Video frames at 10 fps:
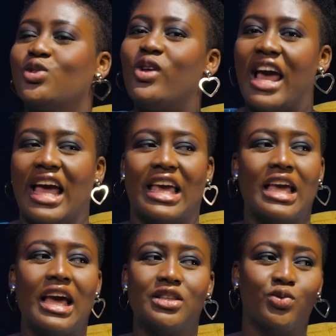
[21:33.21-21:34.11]
So like I
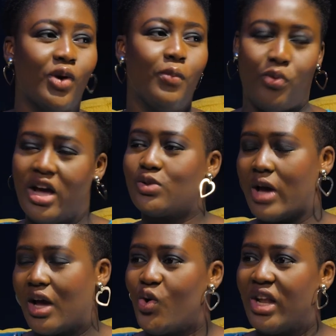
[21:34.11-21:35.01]
can get to a point
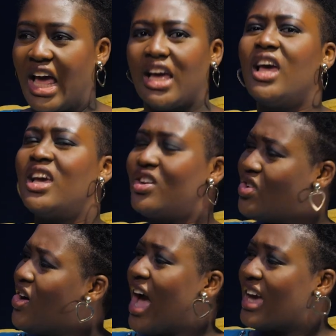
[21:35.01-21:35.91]
where I go like, you
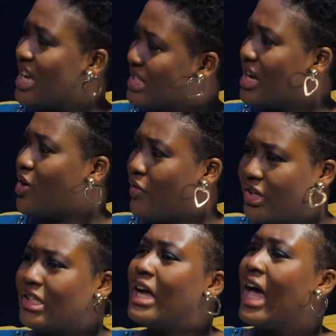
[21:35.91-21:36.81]
know, I can take care of
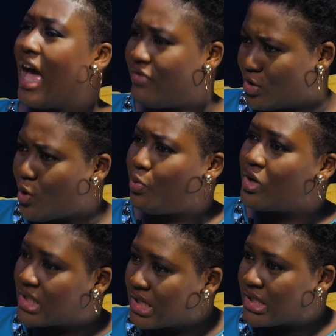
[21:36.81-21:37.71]
a child, I have a
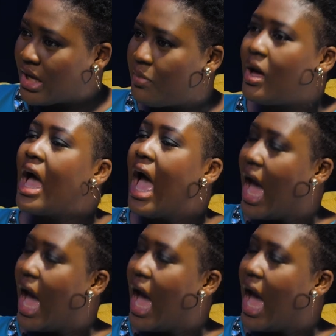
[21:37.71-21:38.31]
support system,